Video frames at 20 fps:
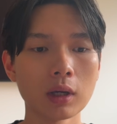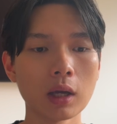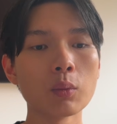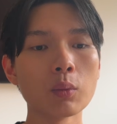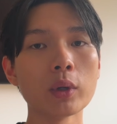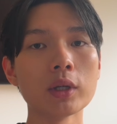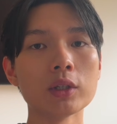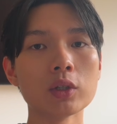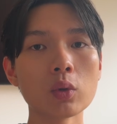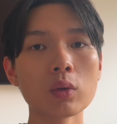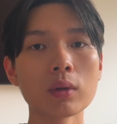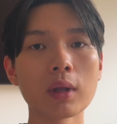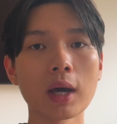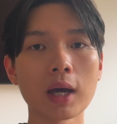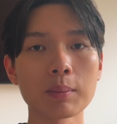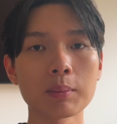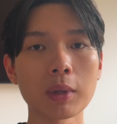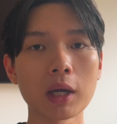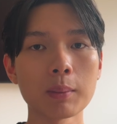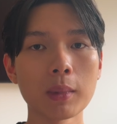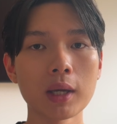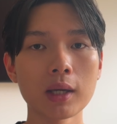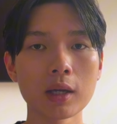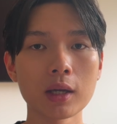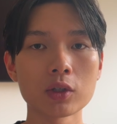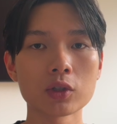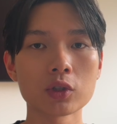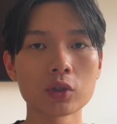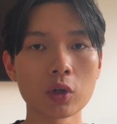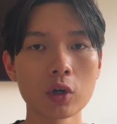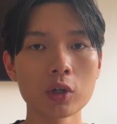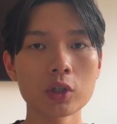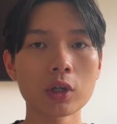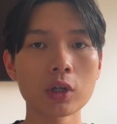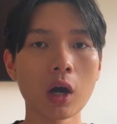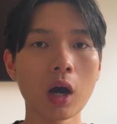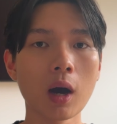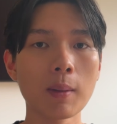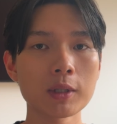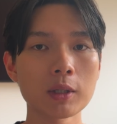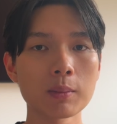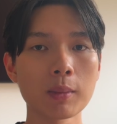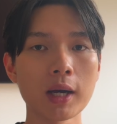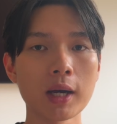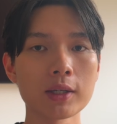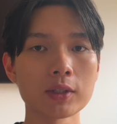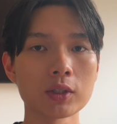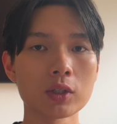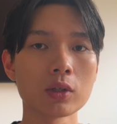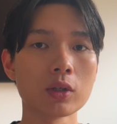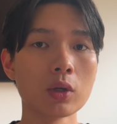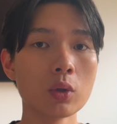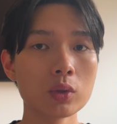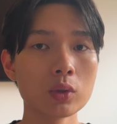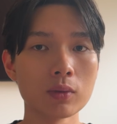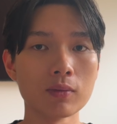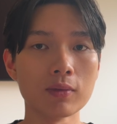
And we do that by making search optimized YouTube